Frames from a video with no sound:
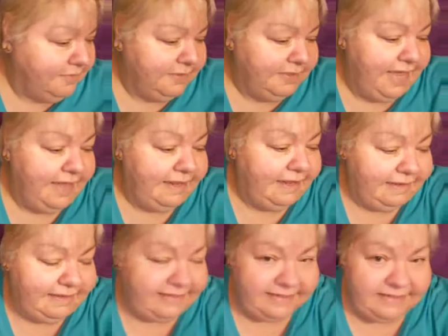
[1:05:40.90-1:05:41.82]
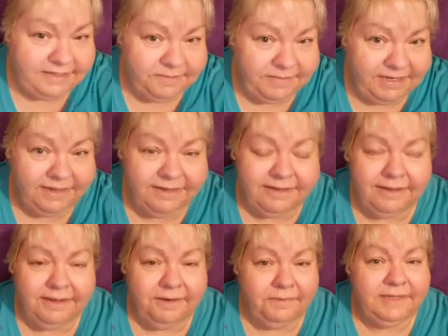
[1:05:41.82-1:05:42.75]
Kayla, listen to me.
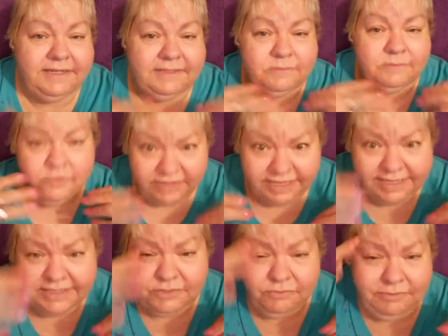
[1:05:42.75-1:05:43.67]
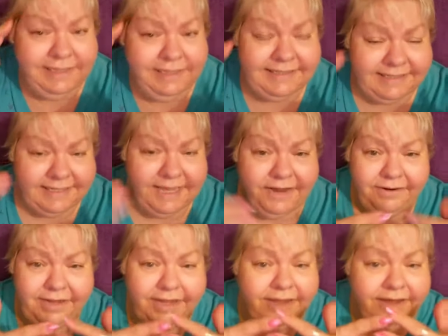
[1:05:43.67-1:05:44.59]
When the movie gets really
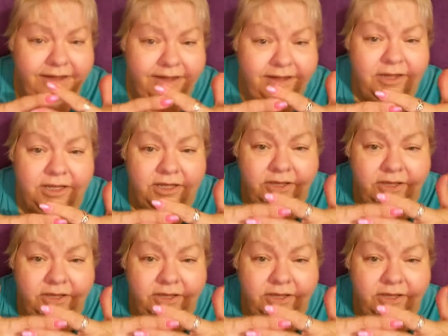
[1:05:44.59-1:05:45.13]
scary, you